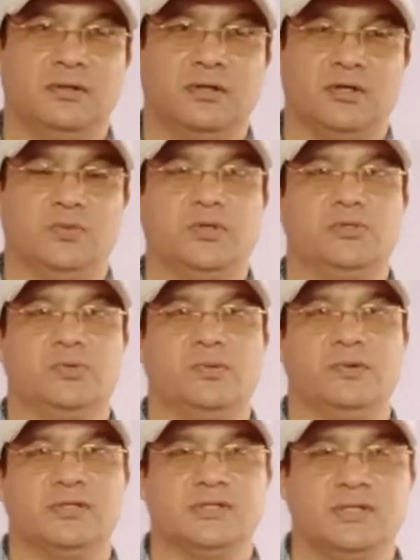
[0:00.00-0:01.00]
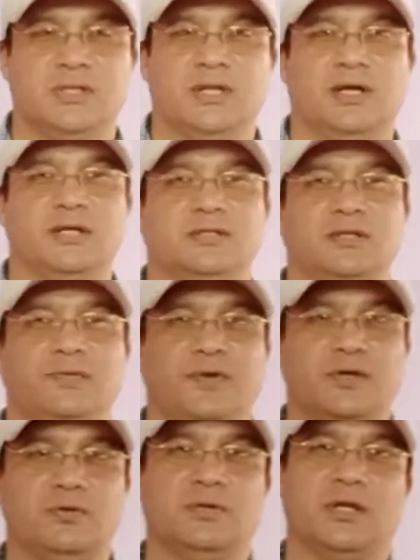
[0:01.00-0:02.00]
in which we will see the last
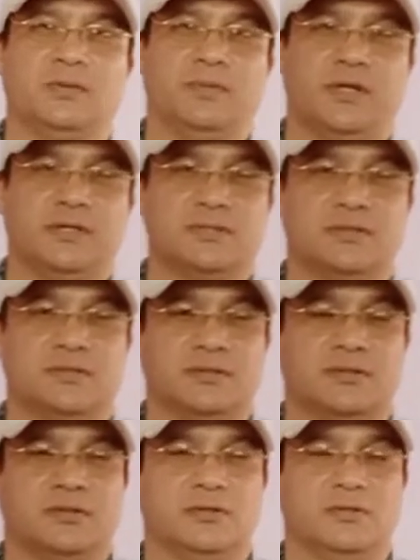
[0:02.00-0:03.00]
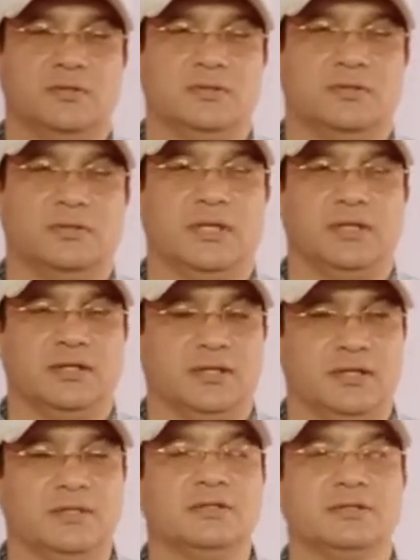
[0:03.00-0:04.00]
event to take place, that
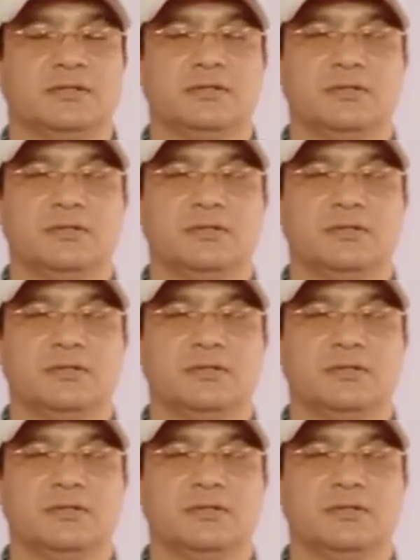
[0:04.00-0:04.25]
is